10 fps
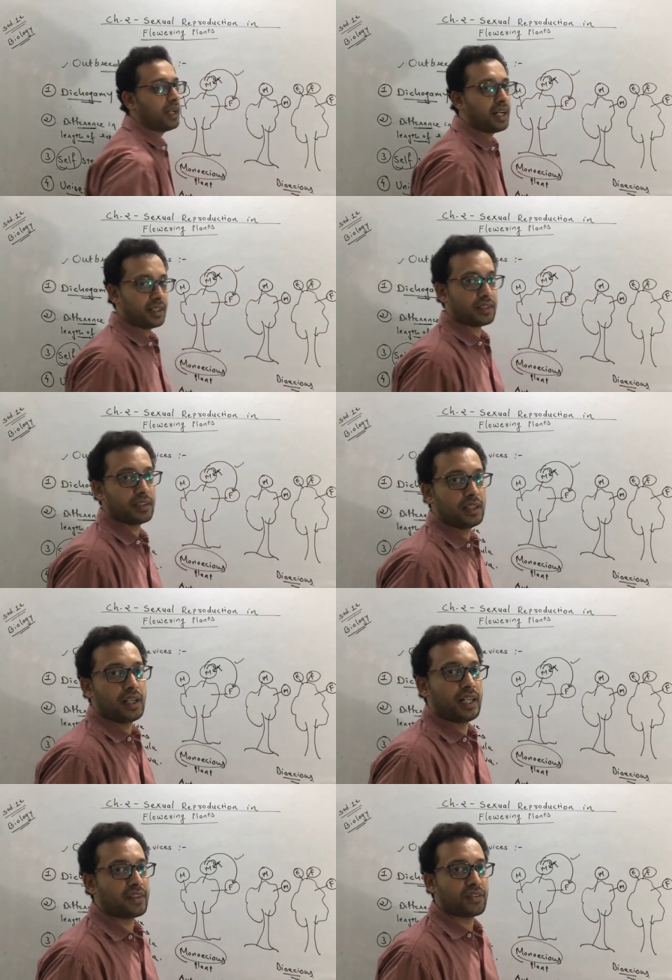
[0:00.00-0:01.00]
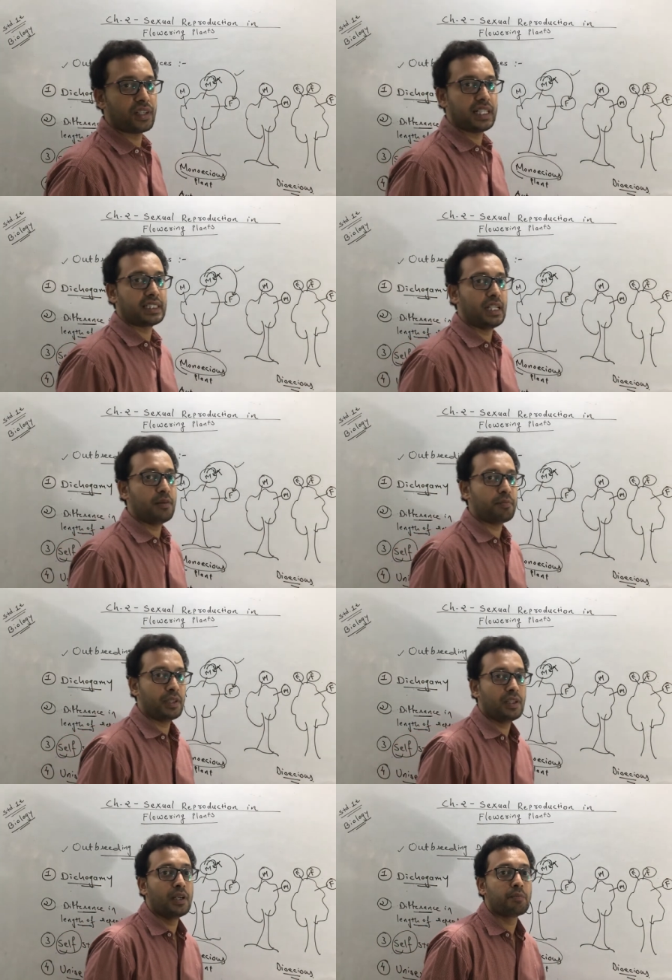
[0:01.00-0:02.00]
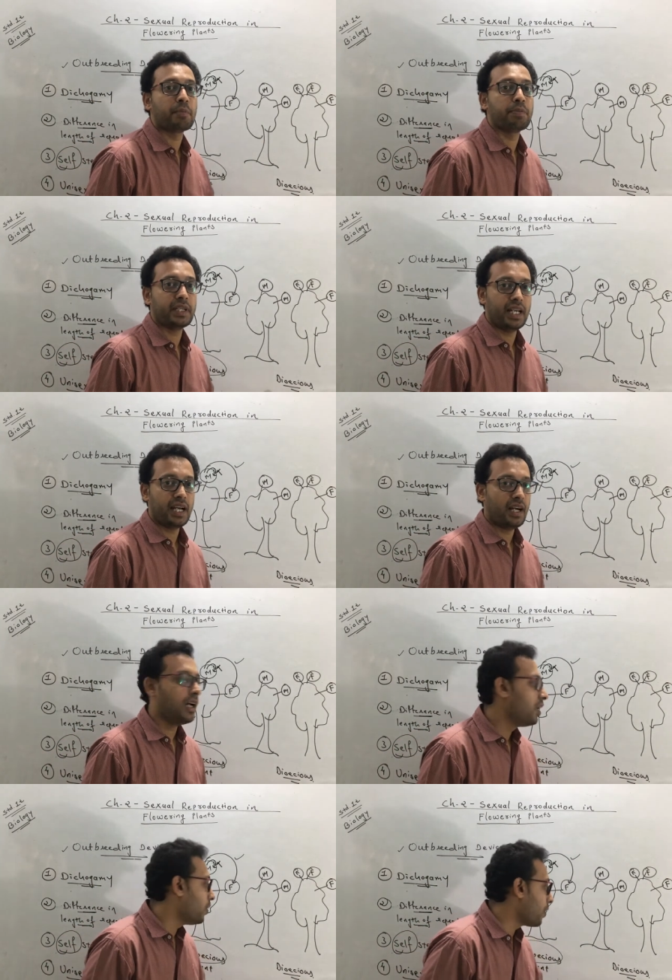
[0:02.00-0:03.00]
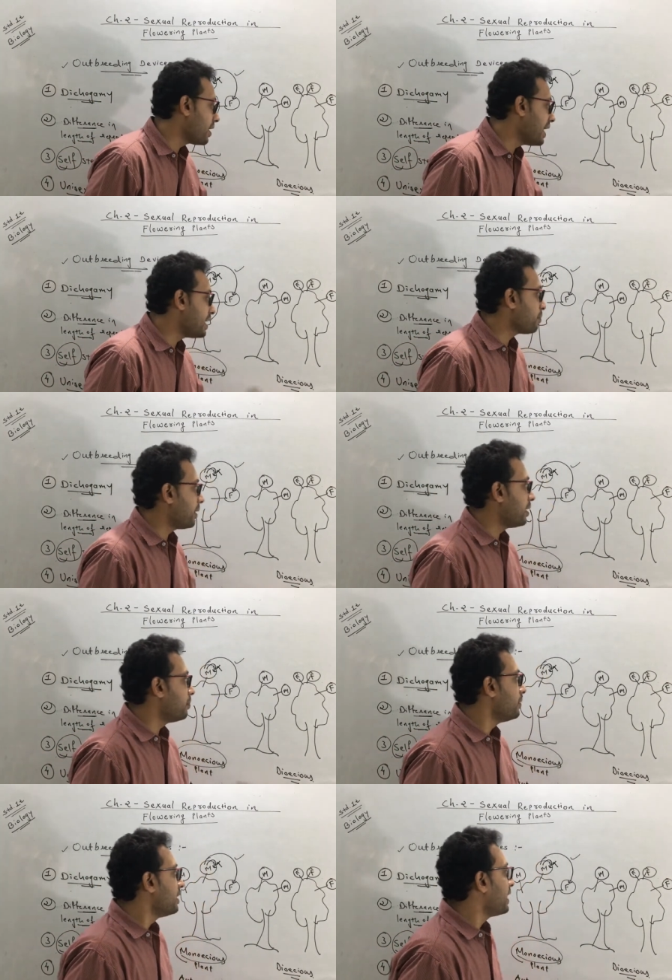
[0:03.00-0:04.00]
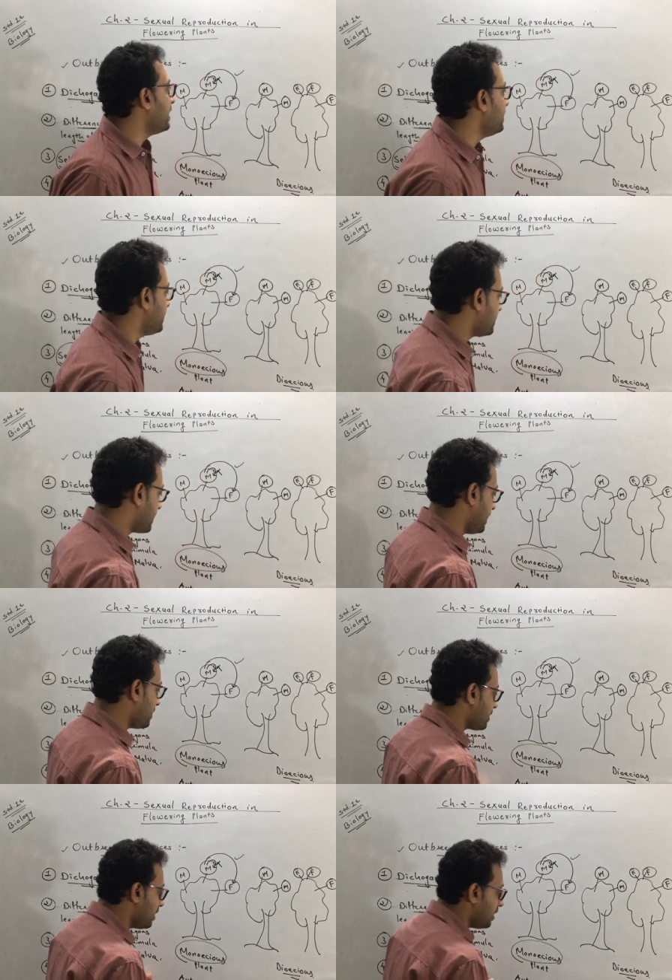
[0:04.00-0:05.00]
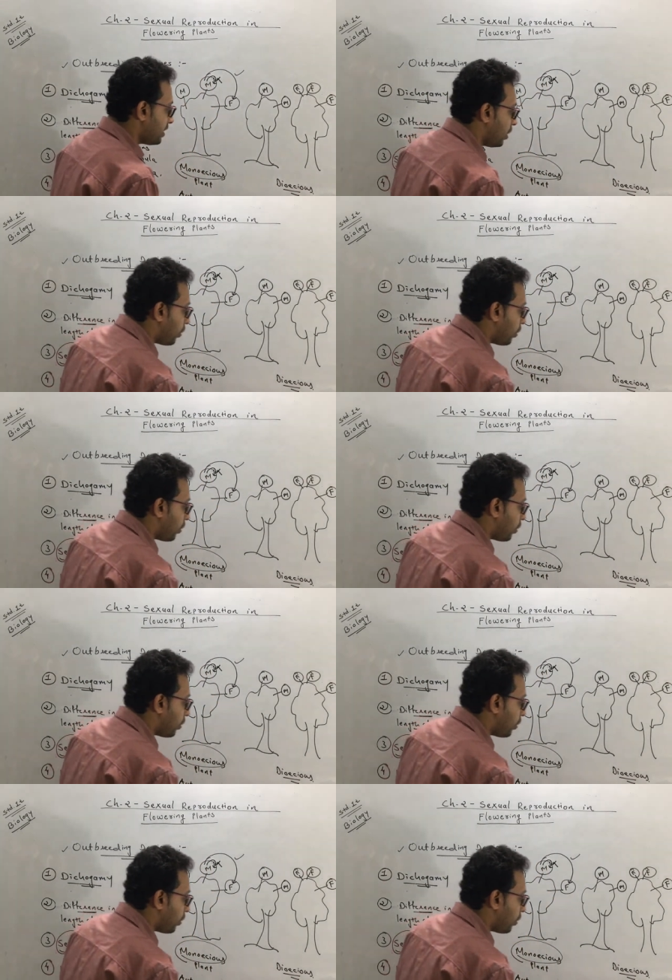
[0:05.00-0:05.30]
plant, like for an example papaya or date palm, in this case the